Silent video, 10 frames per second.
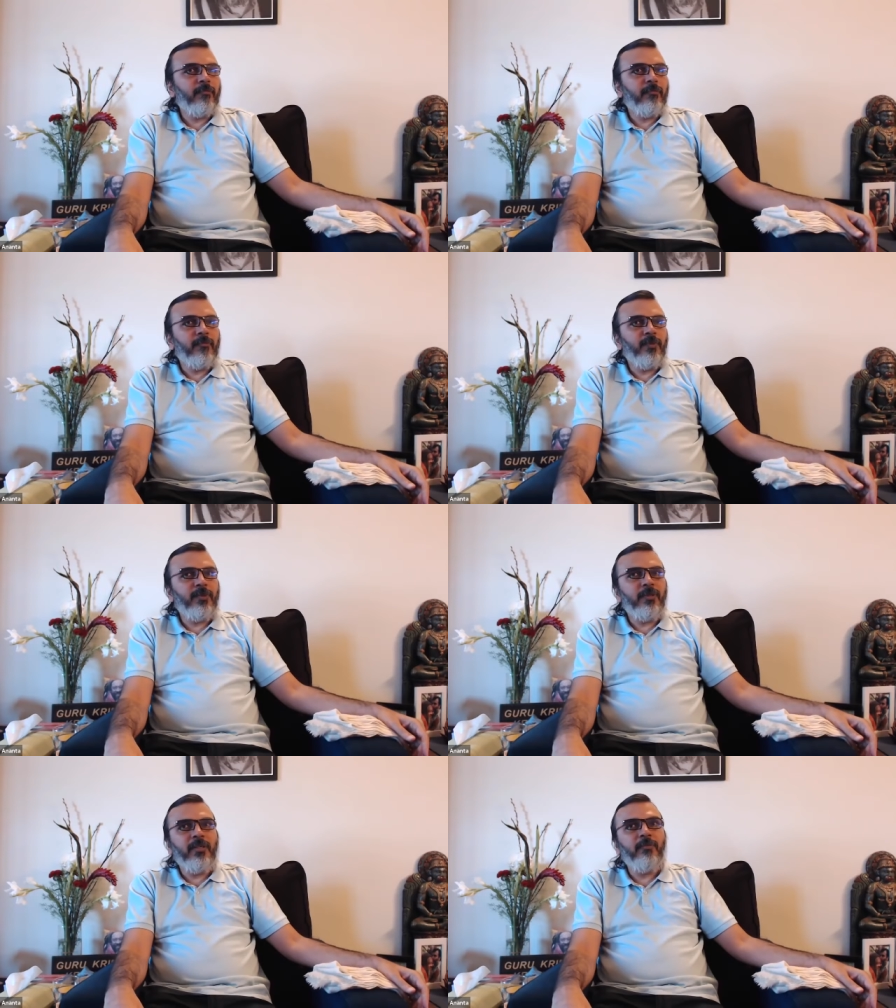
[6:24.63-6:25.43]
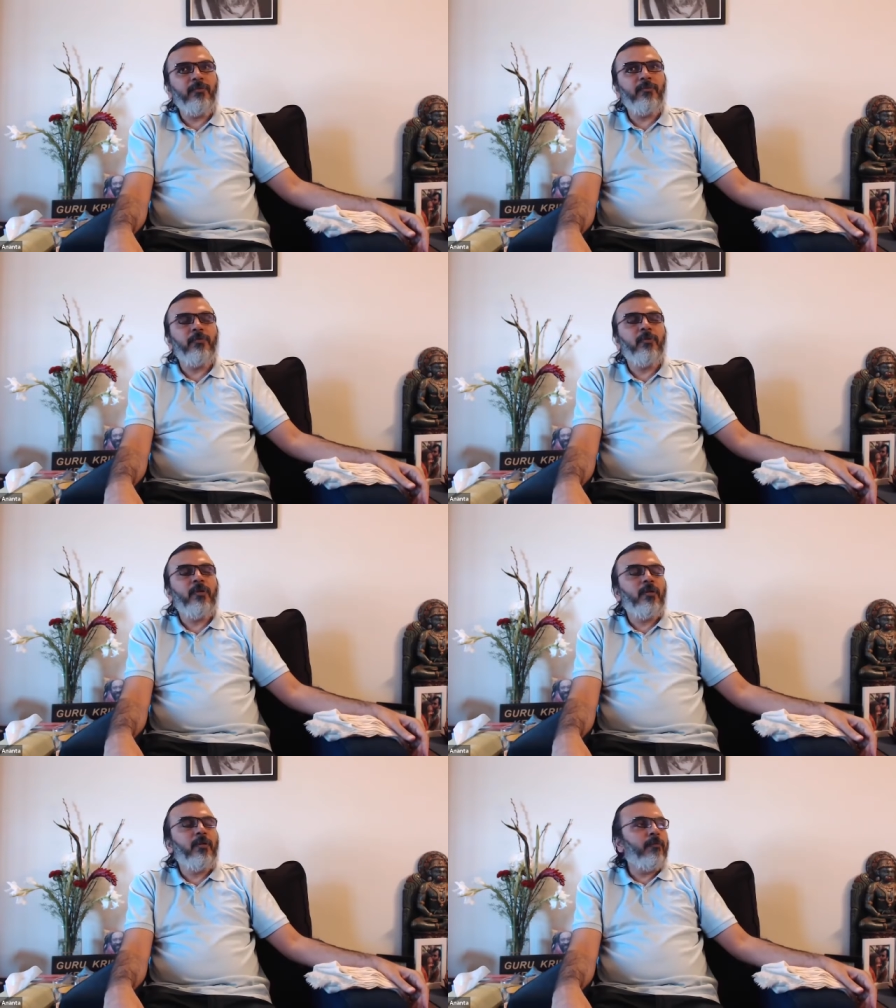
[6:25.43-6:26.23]
You see, if
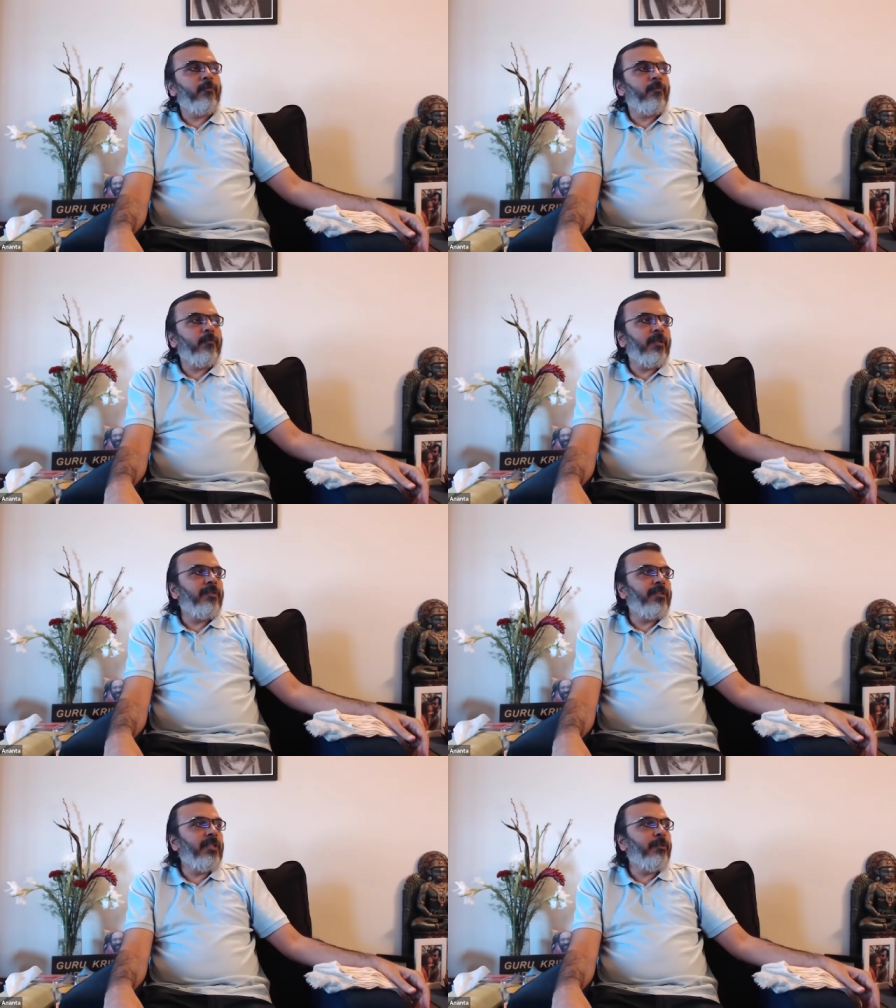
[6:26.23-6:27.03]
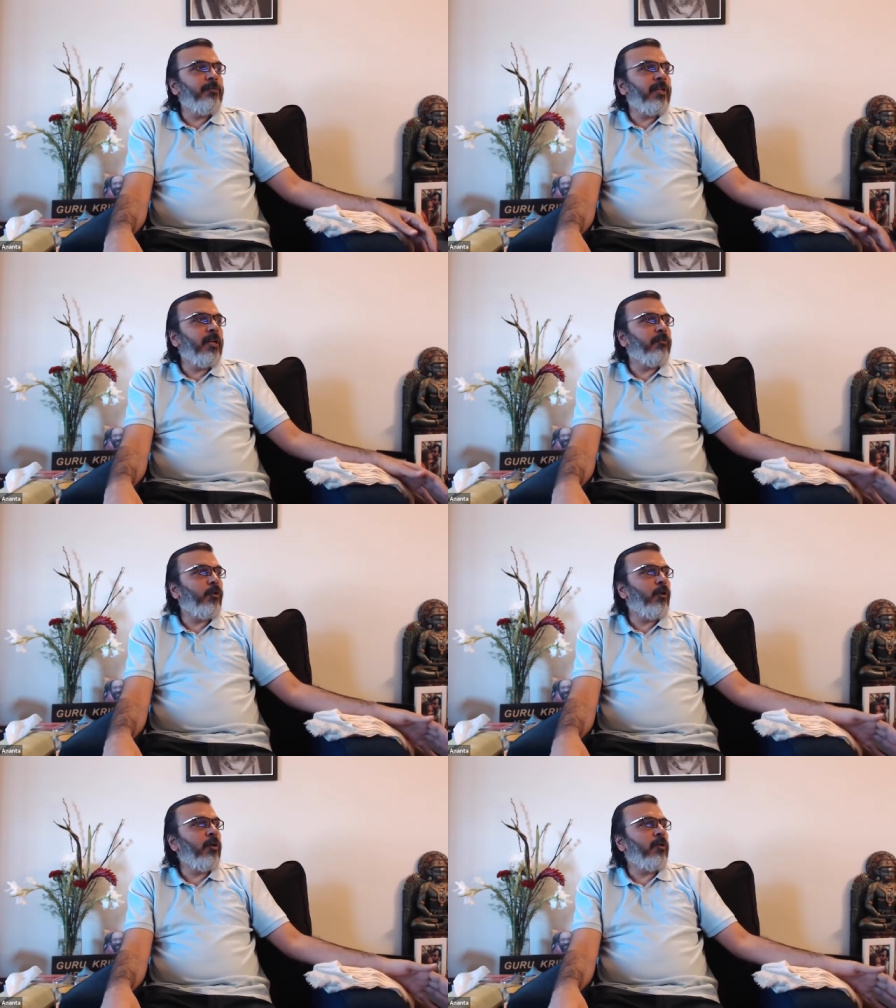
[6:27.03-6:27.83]
it seems that I
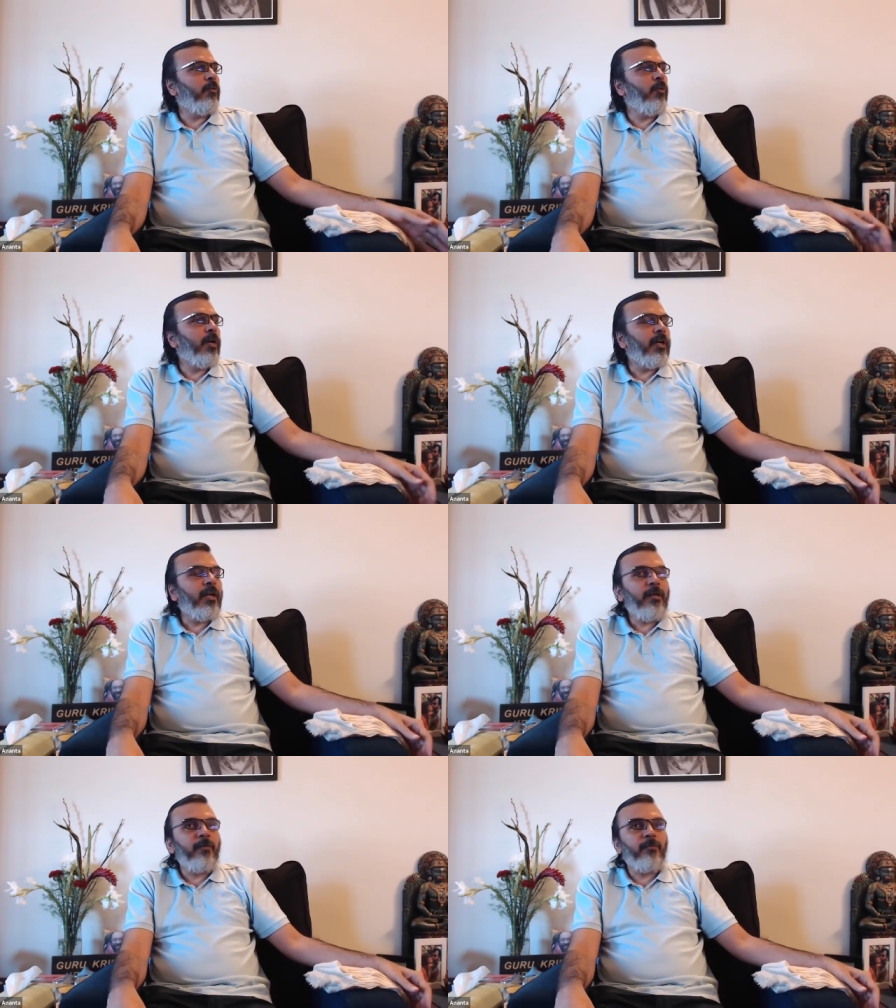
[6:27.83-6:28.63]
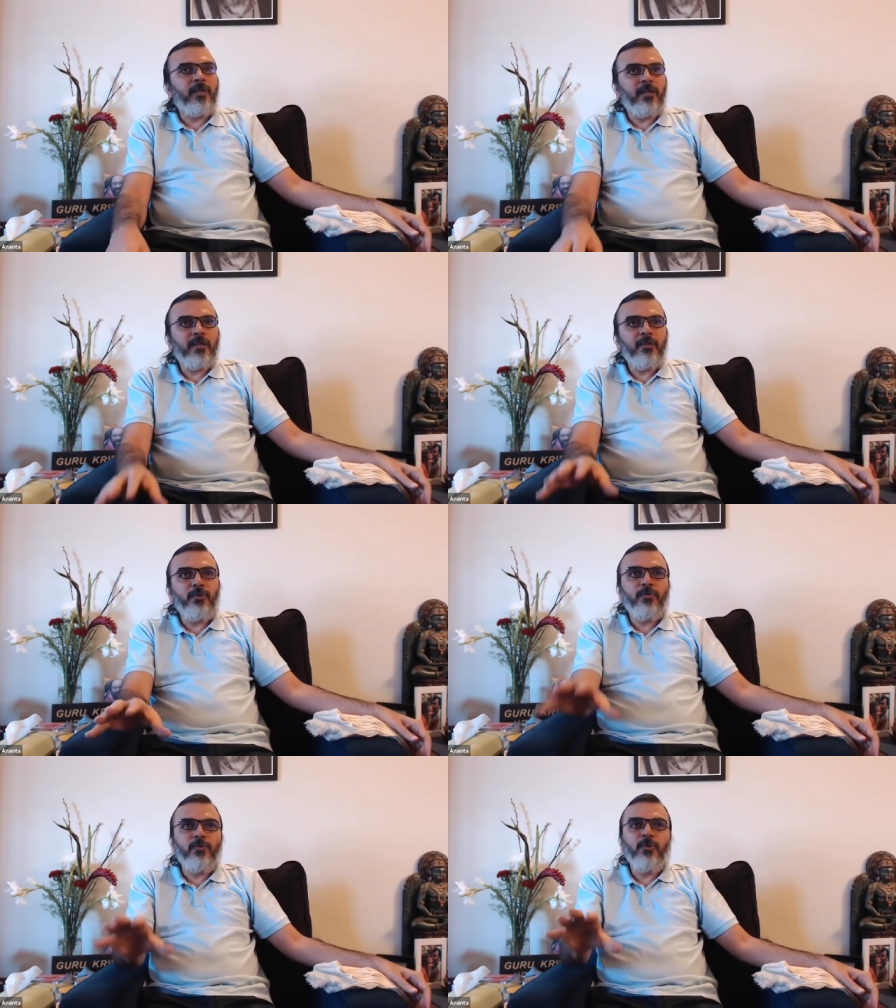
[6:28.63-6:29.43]
forgot who I am, then it is
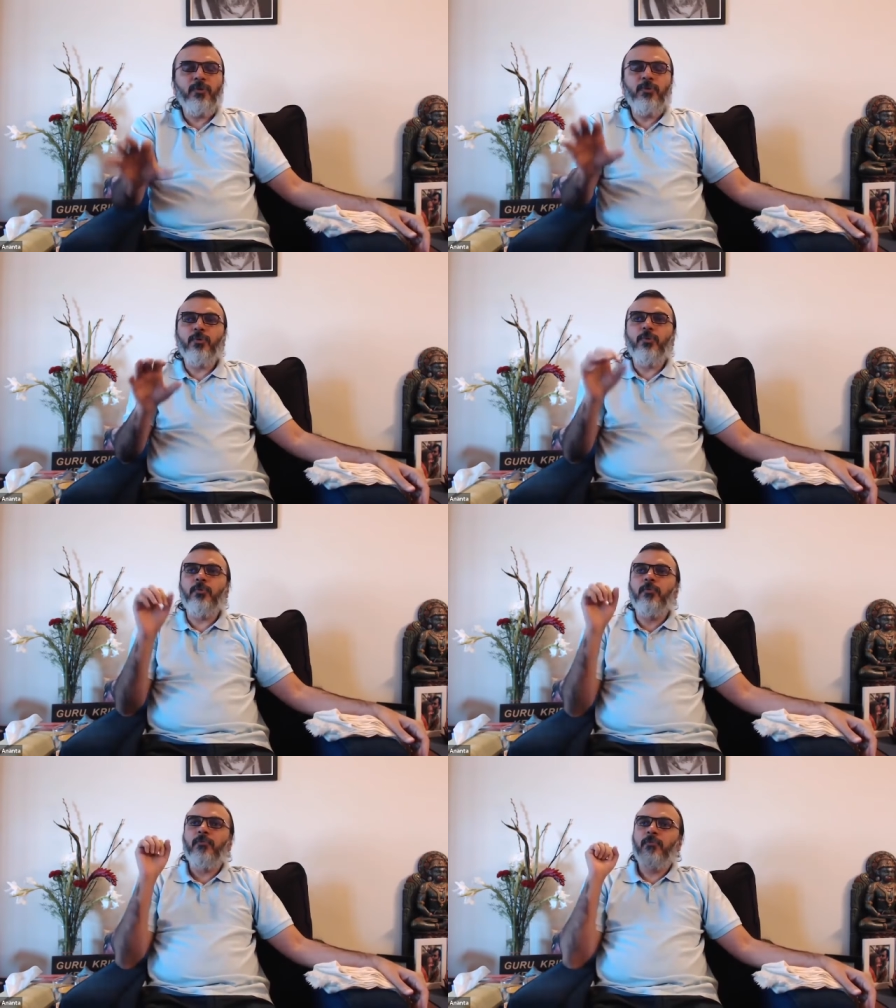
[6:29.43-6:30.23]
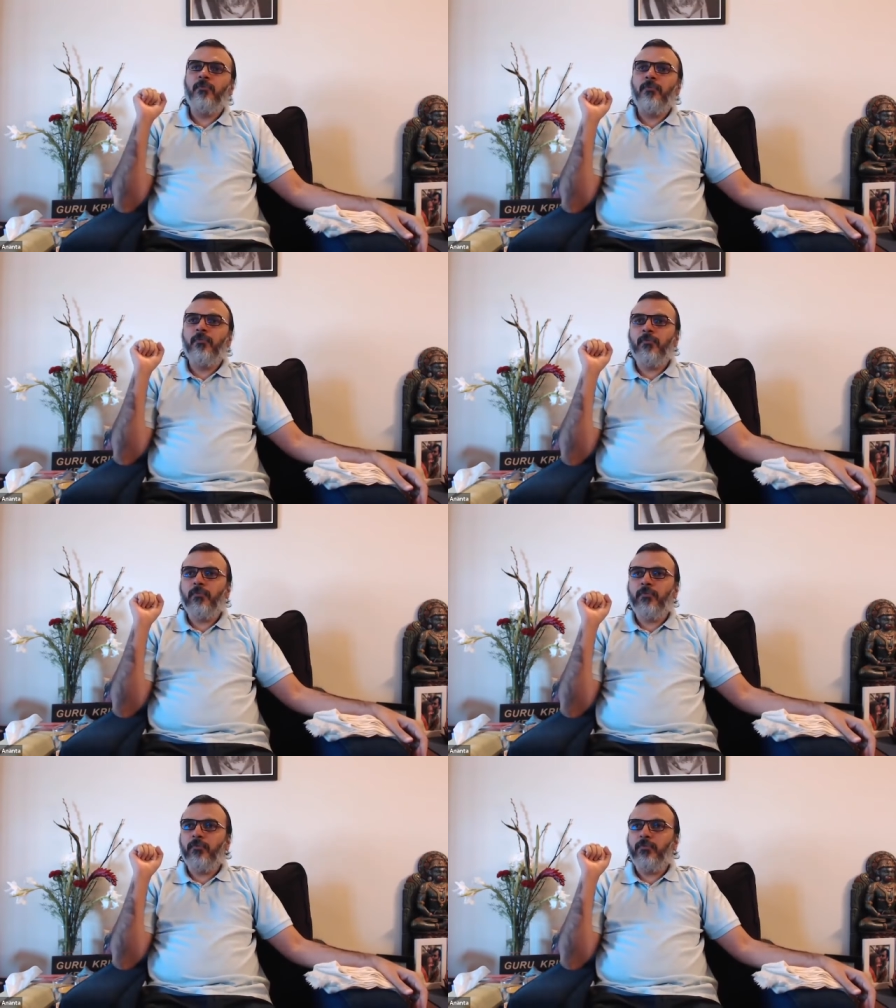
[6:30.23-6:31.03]
useful to
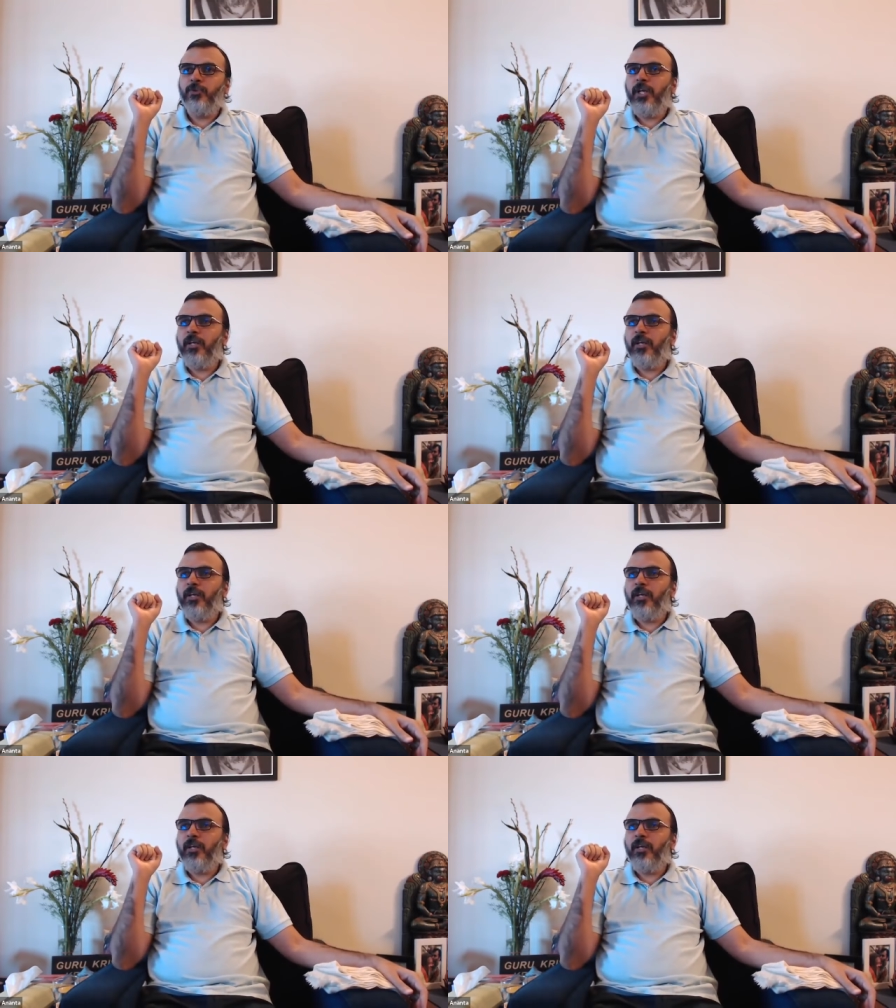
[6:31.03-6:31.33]
check.